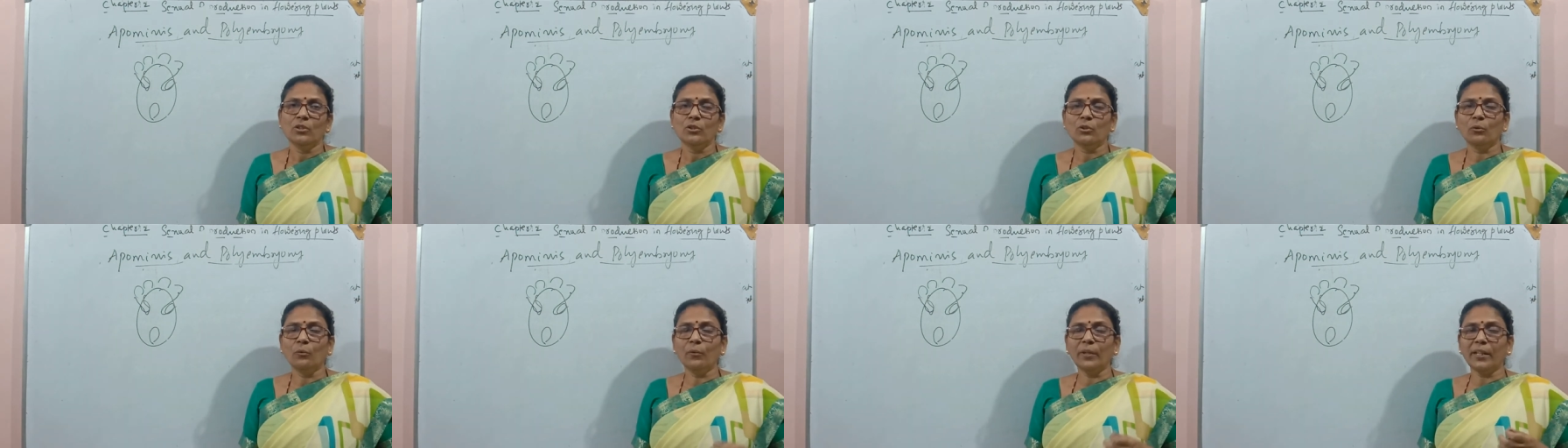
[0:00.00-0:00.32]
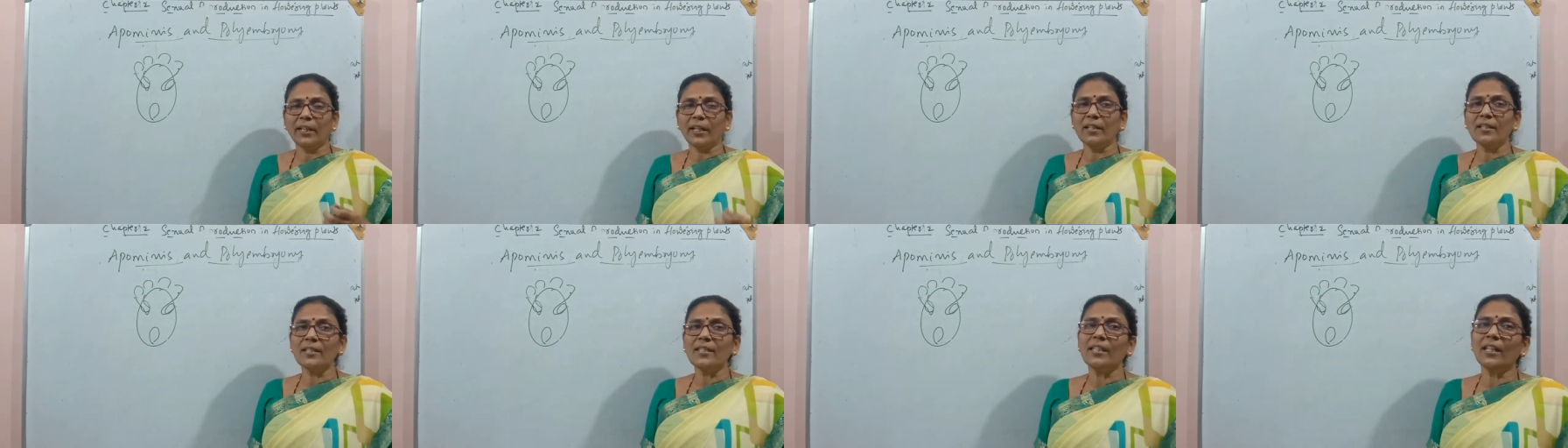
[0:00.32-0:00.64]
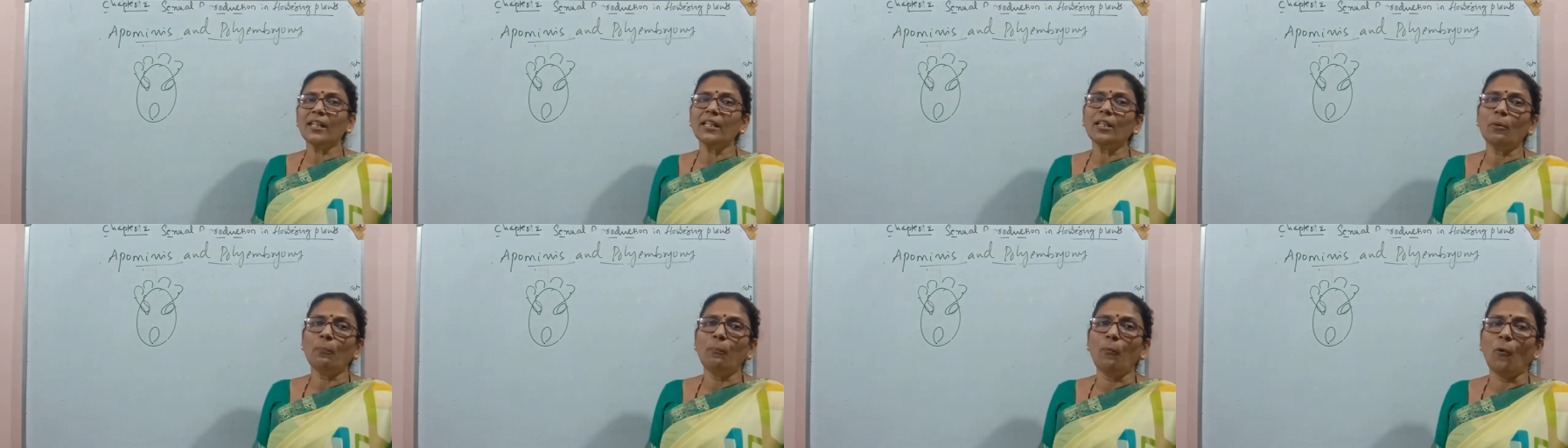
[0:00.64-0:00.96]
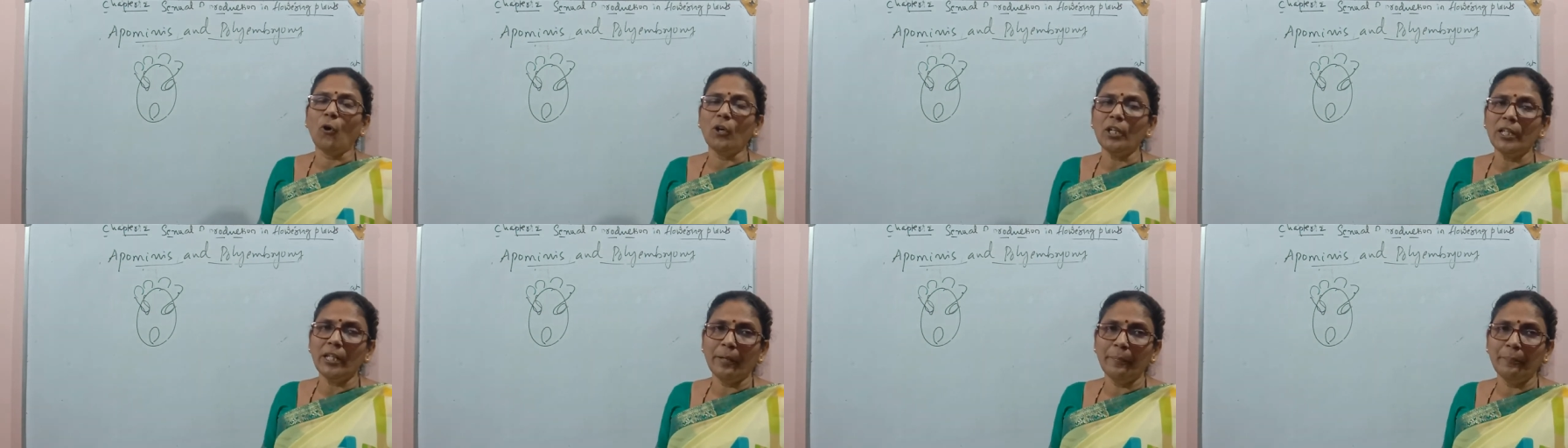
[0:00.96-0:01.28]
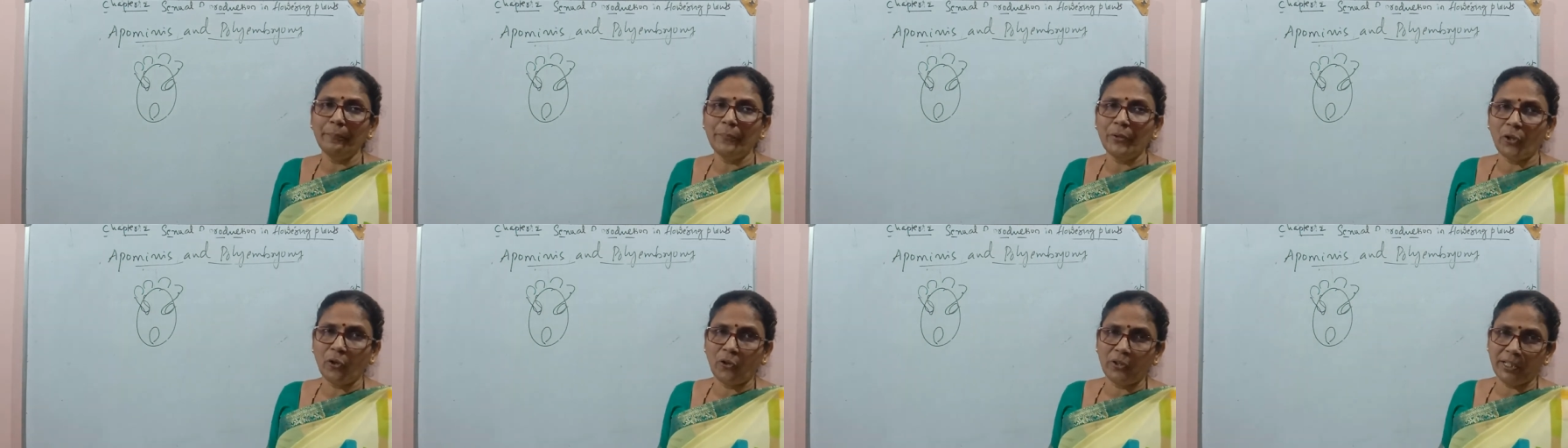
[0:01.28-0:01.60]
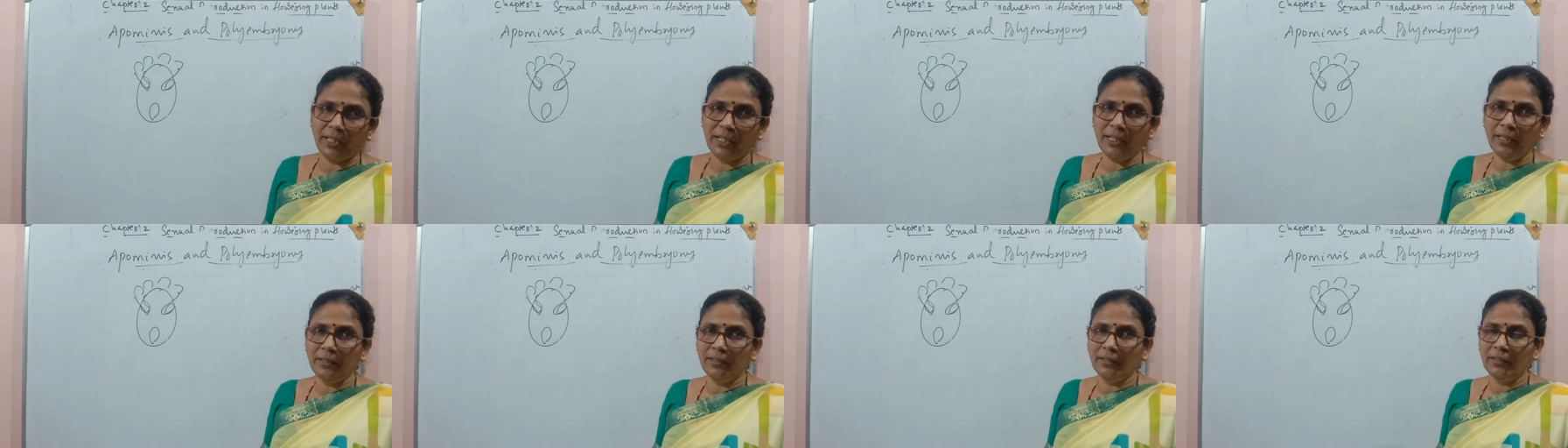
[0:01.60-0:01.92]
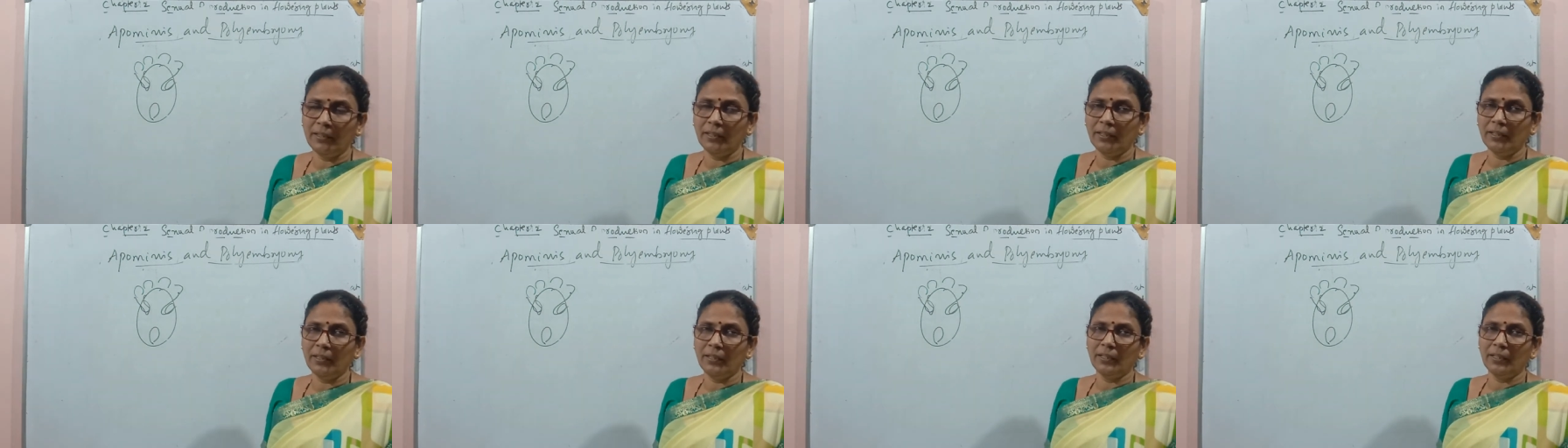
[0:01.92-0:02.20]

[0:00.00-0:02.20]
So we can see the polyembryony